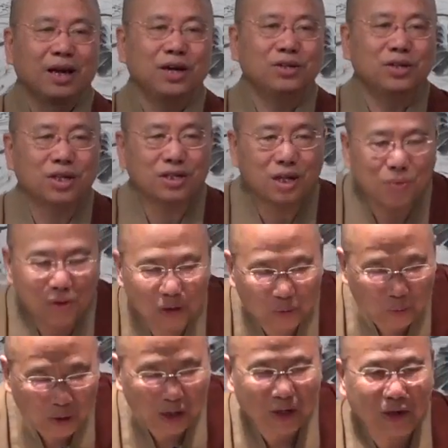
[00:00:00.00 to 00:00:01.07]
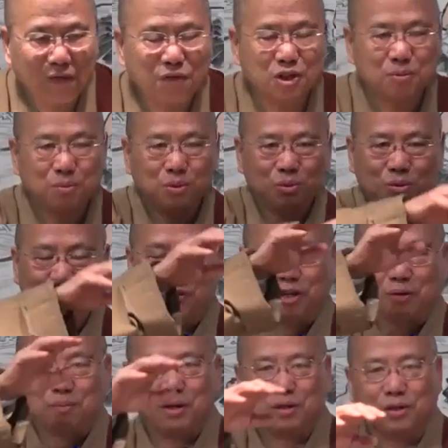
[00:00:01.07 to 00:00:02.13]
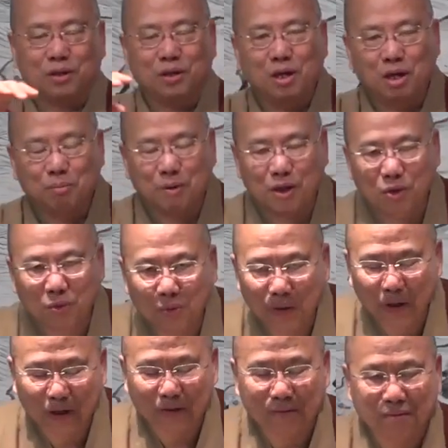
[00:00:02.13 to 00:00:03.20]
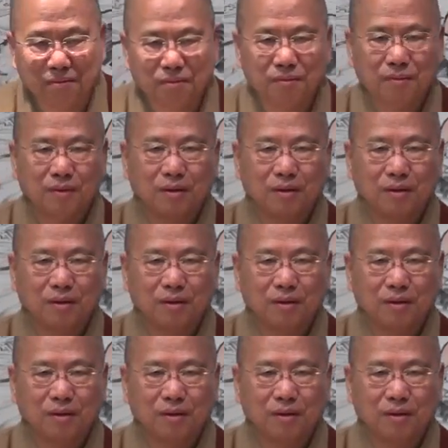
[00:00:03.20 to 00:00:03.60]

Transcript: It's just like when the wave is moving by the wind,